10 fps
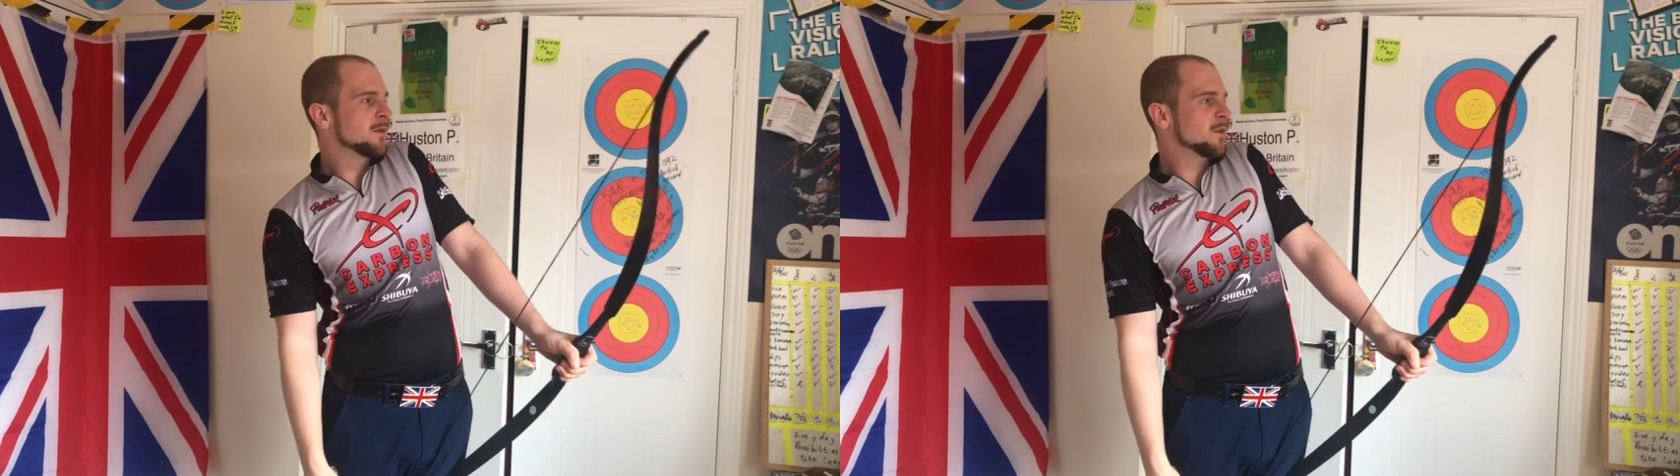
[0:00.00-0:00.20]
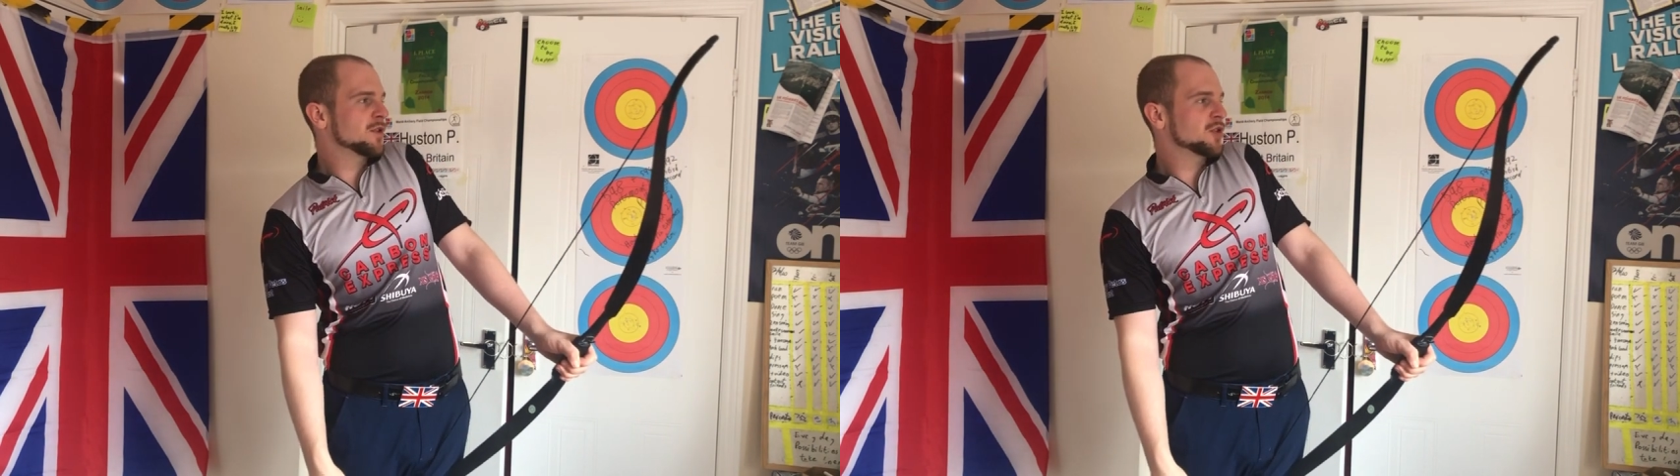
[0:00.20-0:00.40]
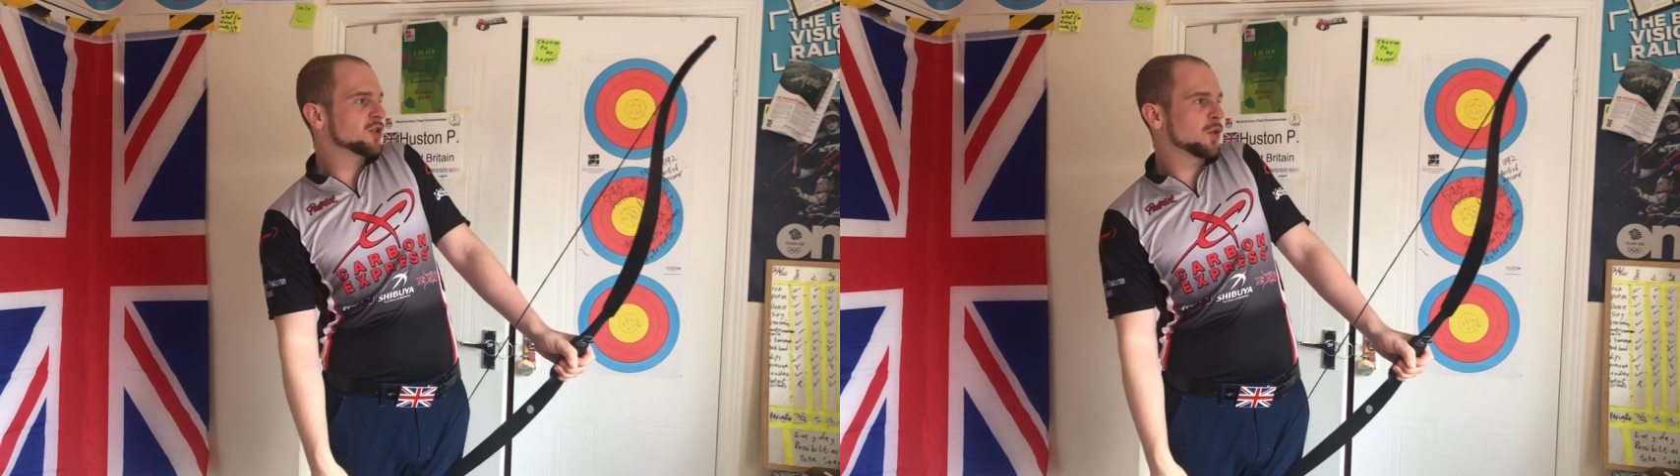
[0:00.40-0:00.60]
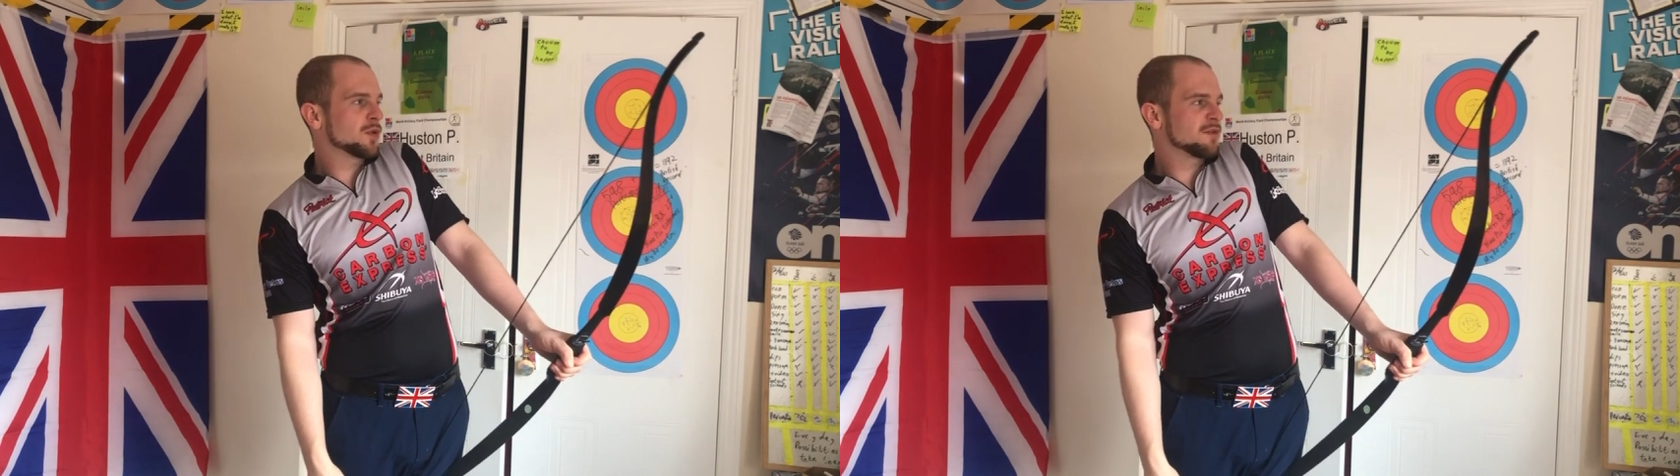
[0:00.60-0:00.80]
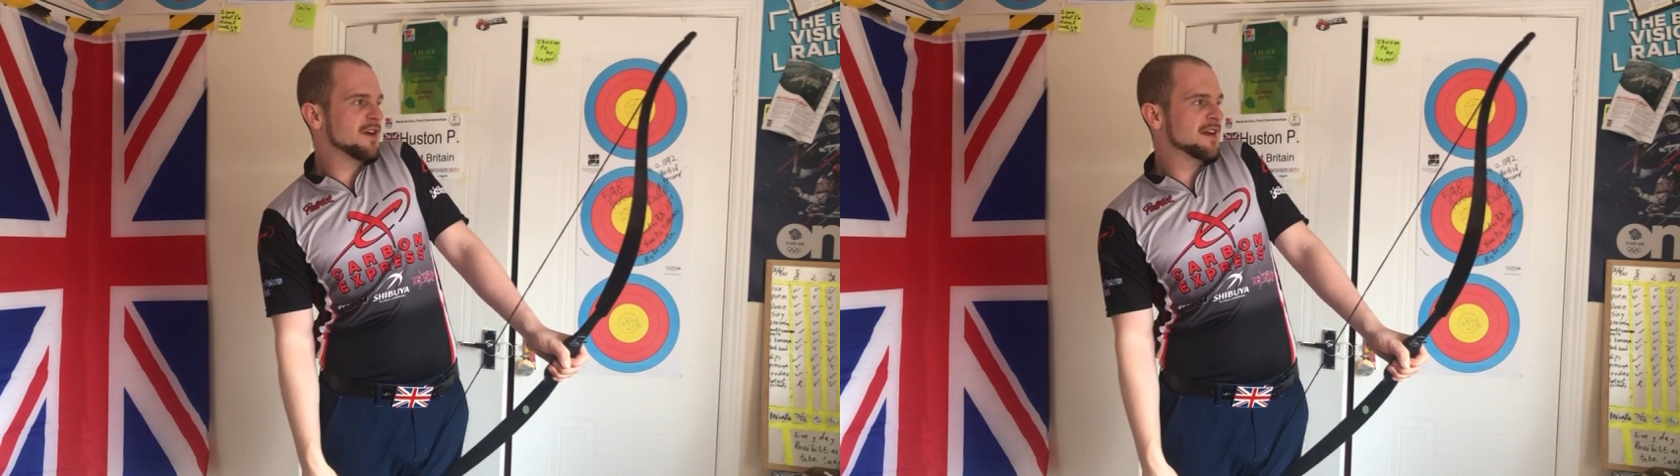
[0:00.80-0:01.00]
with the
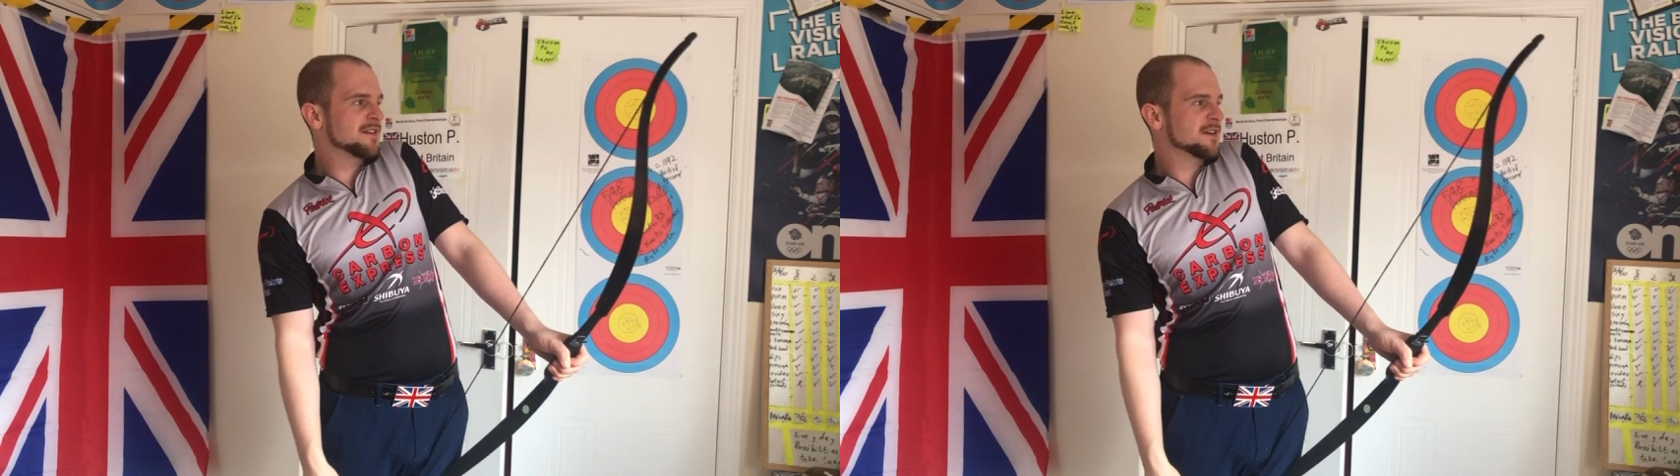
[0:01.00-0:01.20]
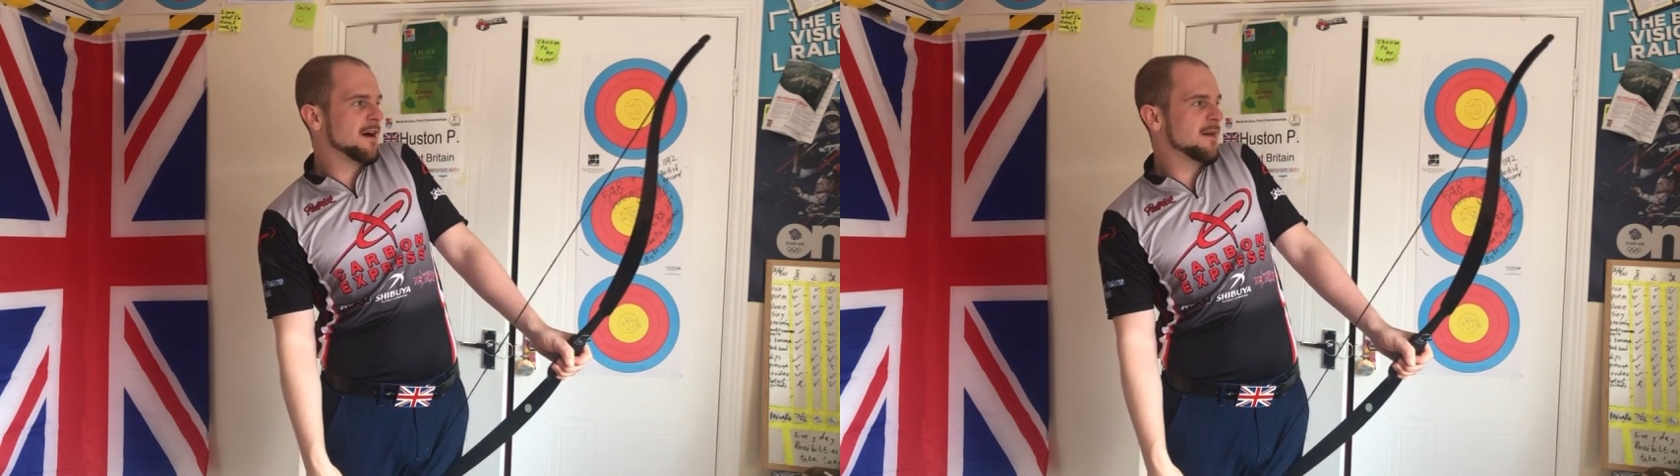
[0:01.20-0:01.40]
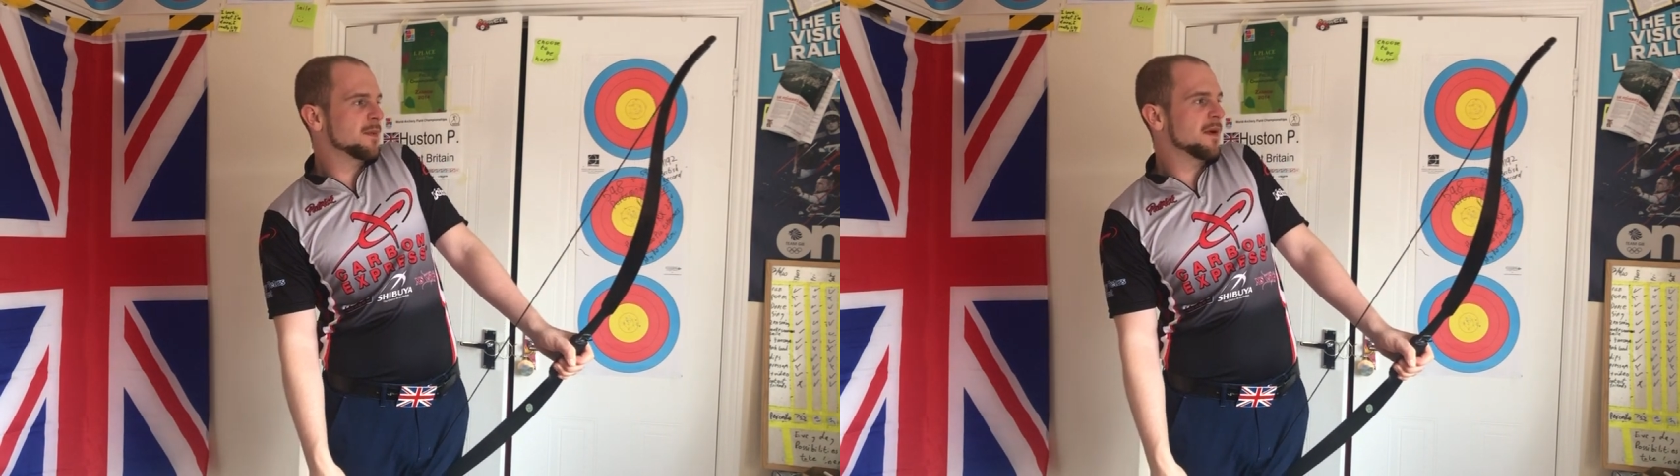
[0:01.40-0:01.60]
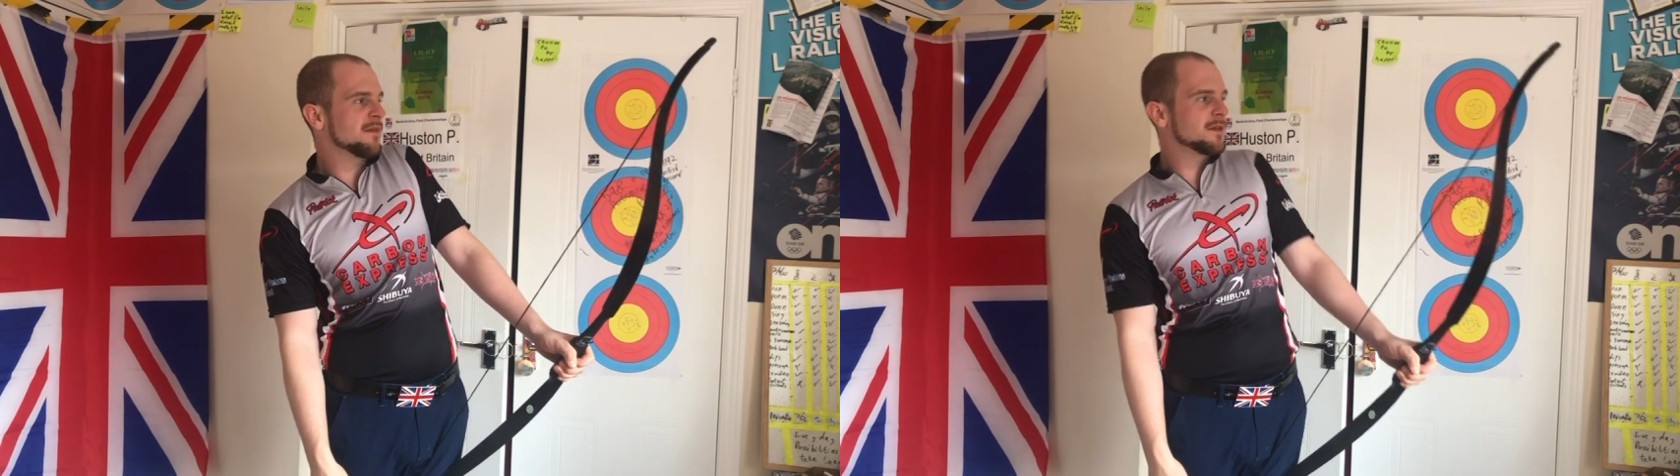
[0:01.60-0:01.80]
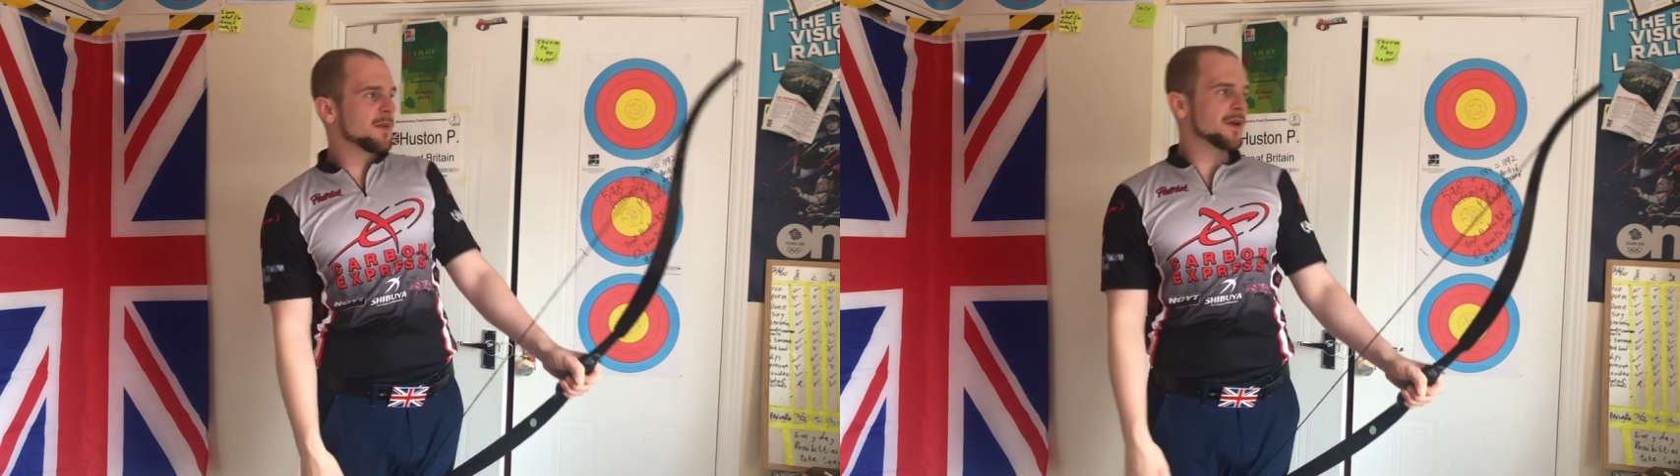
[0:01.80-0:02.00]
shoulder rising up
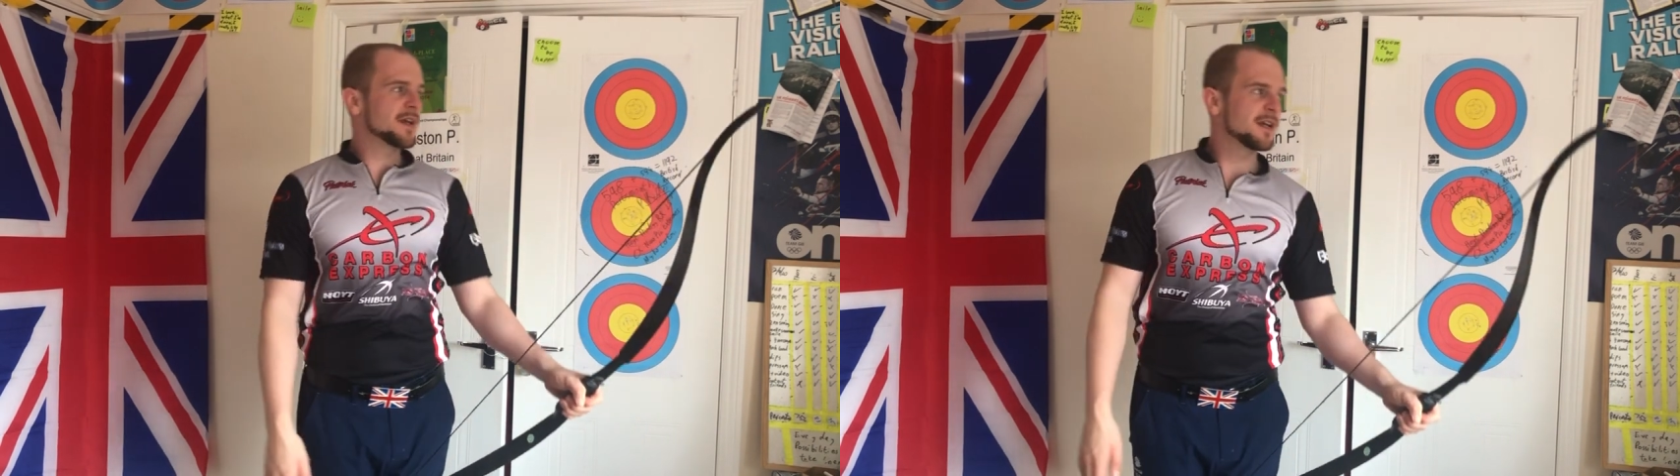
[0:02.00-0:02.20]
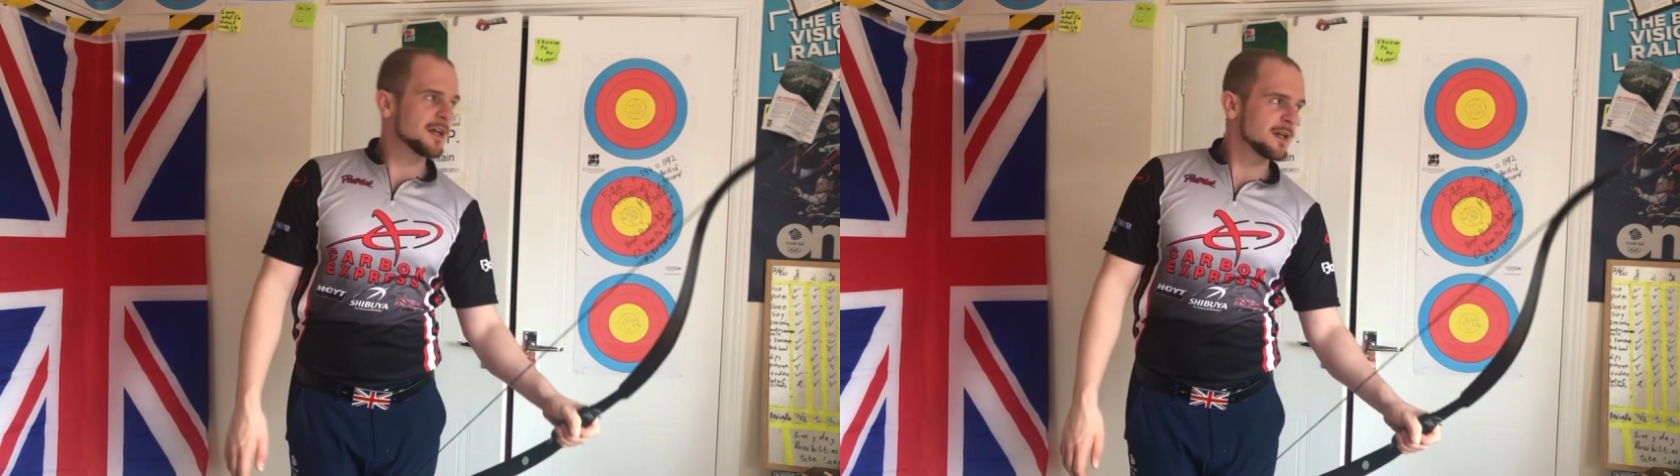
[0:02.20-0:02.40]
above the body.